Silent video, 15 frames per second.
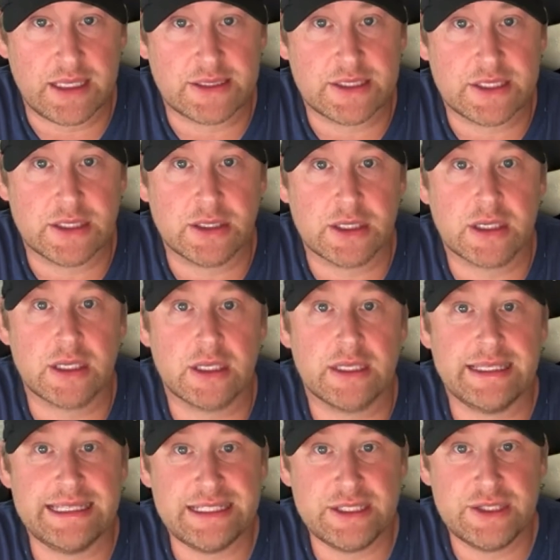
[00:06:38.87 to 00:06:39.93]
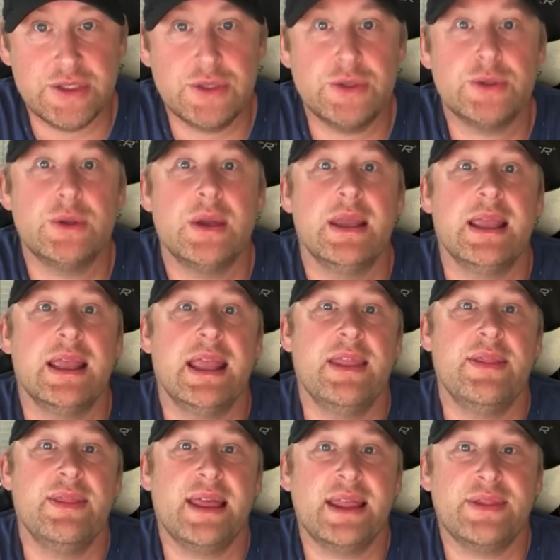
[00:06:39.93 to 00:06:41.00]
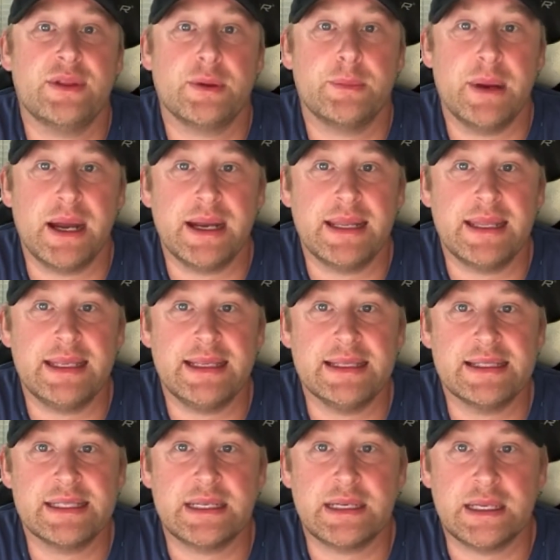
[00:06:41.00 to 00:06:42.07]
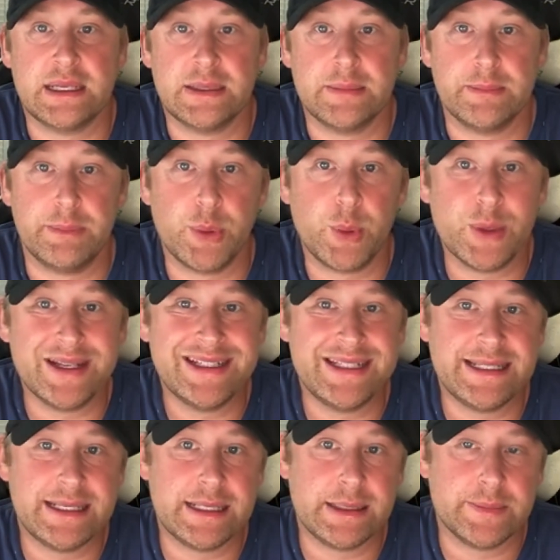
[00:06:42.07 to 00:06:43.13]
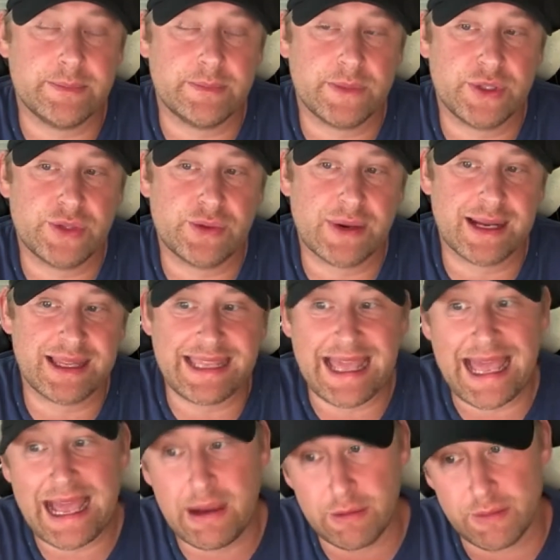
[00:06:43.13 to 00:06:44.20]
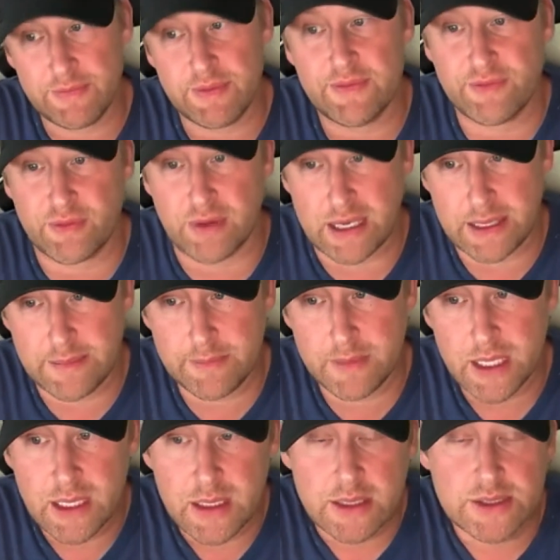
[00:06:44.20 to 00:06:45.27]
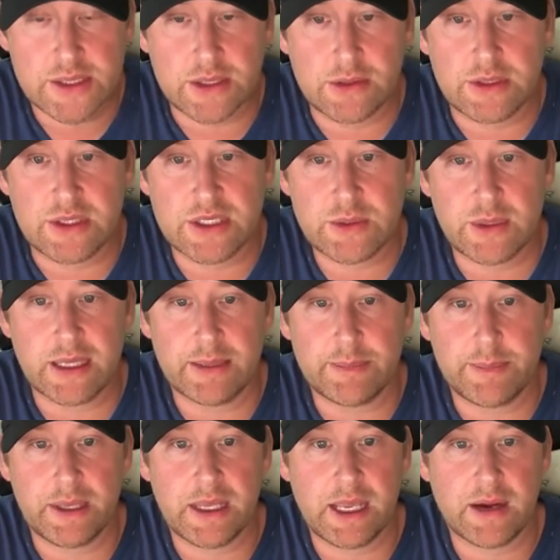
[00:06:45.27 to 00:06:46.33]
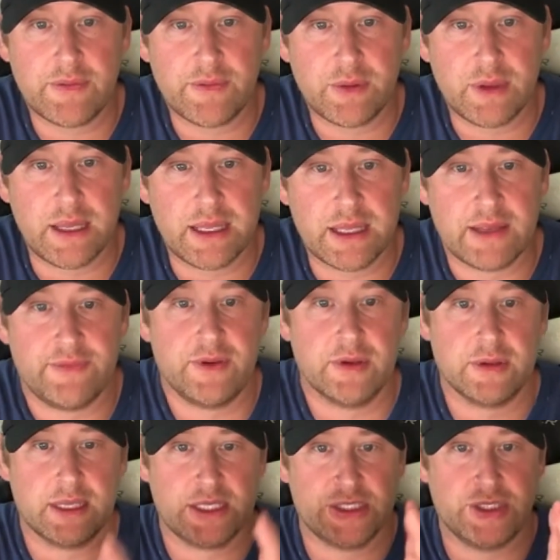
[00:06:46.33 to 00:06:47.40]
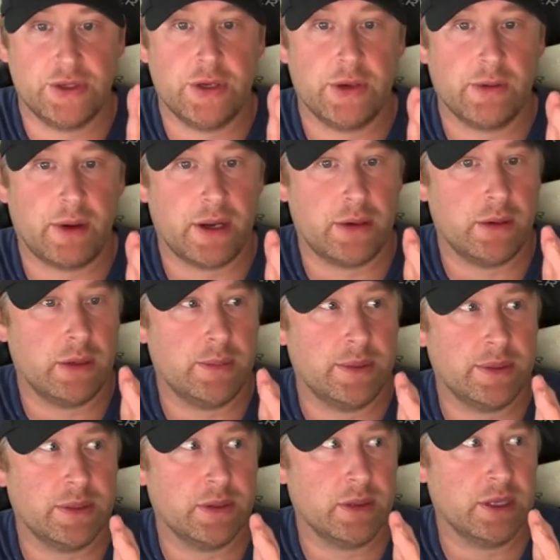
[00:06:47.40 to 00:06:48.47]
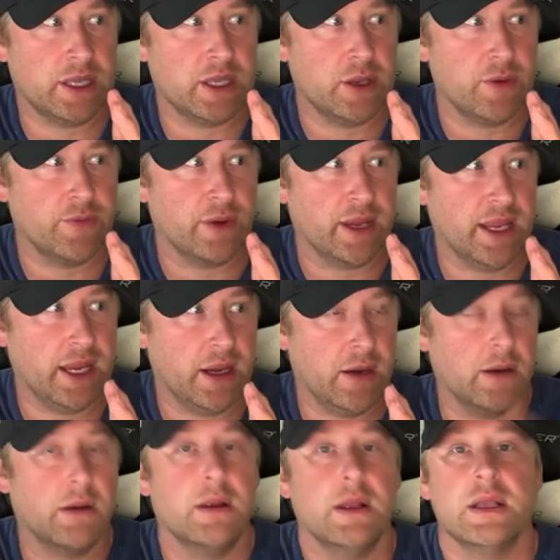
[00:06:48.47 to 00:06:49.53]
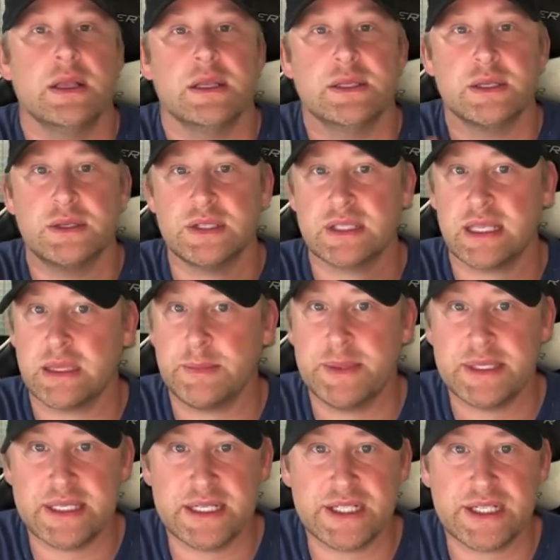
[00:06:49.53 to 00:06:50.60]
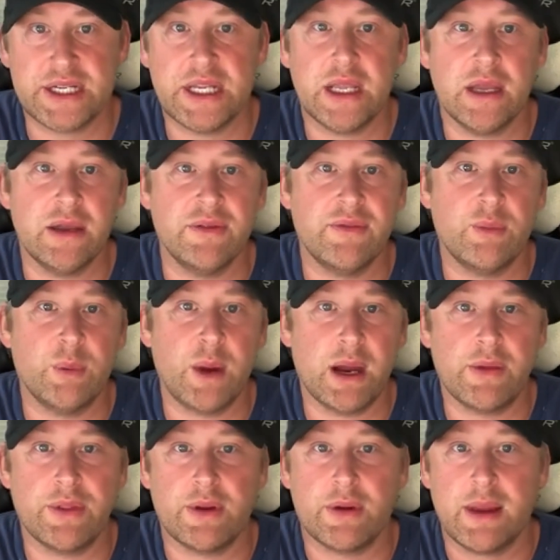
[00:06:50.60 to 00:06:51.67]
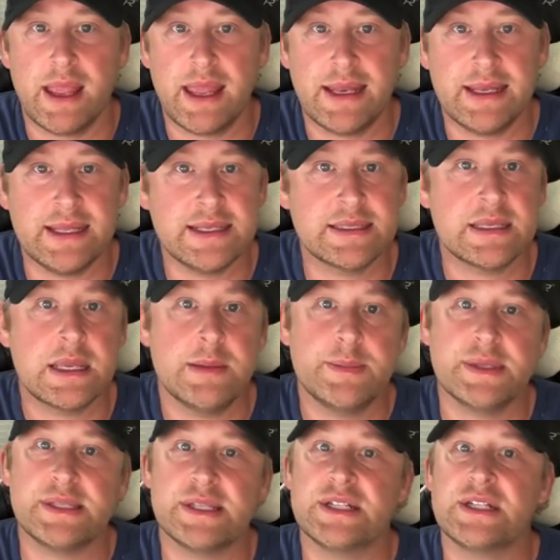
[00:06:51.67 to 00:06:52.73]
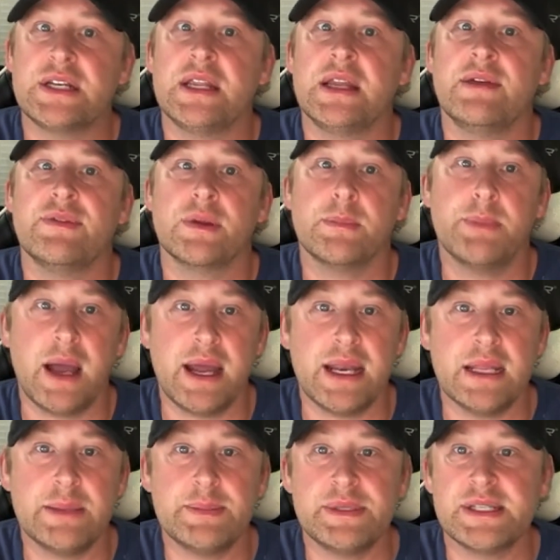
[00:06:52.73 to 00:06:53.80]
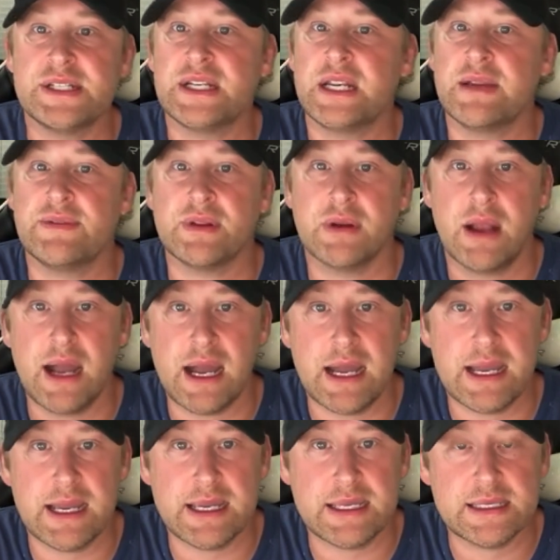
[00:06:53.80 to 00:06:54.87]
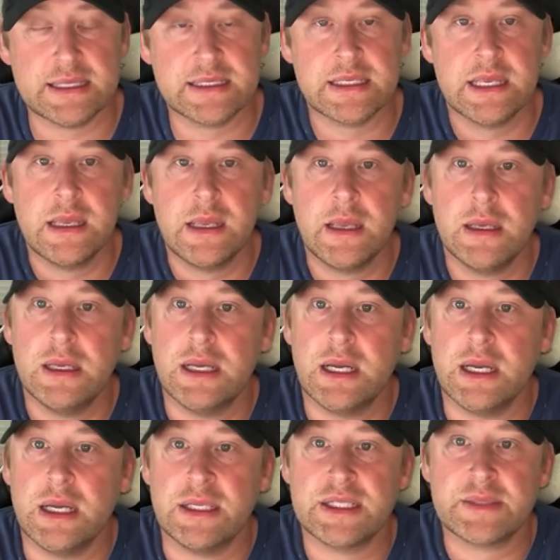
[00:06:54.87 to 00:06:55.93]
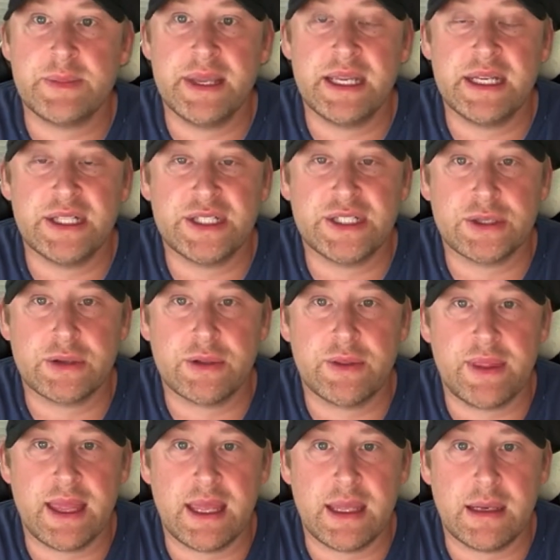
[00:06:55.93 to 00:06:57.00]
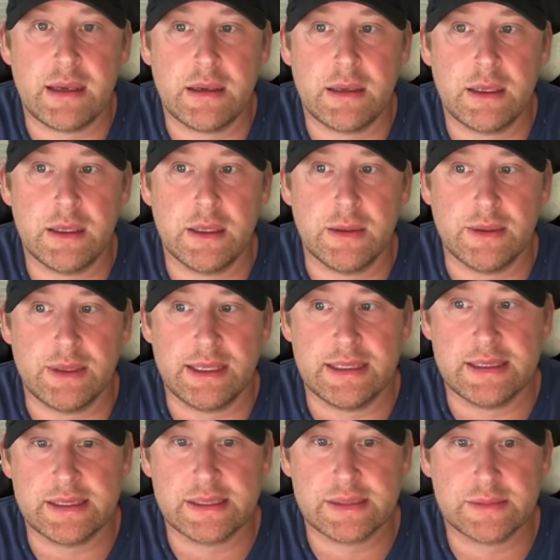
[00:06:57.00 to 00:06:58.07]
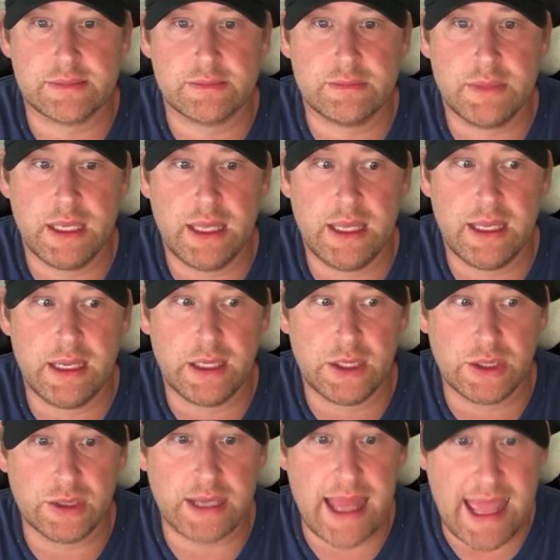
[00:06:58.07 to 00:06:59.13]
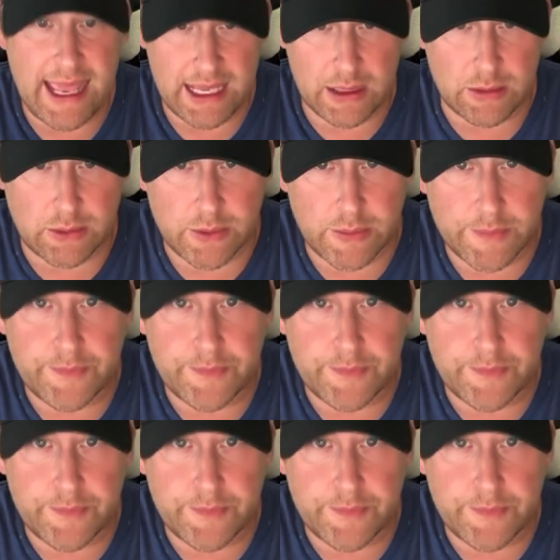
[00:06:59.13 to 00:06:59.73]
to look into, and that their body isn't pointing directly out of the frame. So you just want to be careful, if you're shooting right on, but they're looking over here. So just the positioning of where their head is, positioning of their body, positioning of their eyes, just making sure that, it's in a good angle.